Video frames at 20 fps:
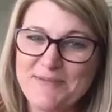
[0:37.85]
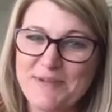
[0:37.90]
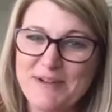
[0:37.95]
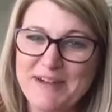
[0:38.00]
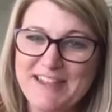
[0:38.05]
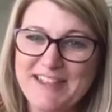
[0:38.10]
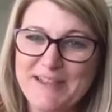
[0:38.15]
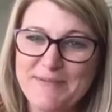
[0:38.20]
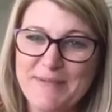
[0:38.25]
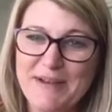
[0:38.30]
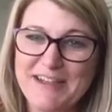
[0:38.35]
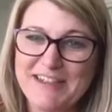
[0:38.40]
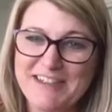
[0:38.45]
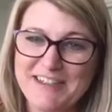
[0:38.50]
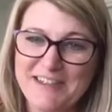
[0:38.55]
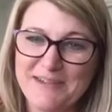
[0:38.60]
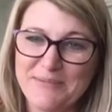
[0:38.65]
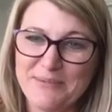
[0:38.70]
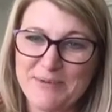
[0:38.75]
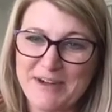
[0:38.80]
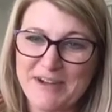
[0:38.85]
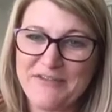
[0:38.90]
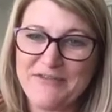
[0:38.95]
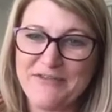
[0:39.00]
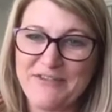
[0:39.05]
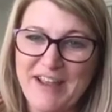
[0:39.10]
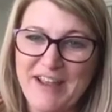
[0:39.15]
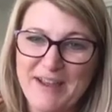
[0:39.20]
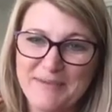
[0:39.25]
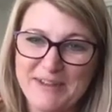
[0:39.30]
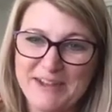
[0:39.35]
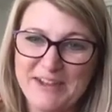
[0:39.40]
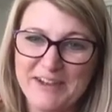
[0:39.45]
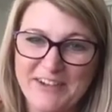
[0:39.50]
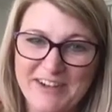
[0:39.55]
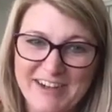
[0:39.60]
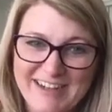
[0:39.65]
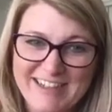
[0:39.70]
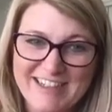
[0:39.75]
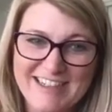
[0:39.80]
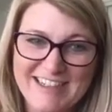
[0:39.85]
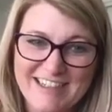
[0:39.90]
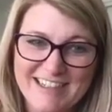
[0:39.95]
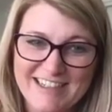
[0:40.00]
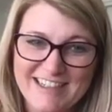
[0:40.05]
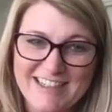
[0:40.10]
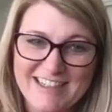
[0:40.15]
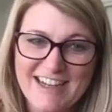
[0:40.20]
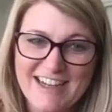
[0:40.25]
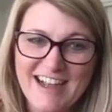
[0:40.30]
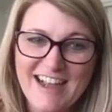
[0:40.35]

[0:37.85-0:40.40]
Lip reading: pretty special and pretty family oriented.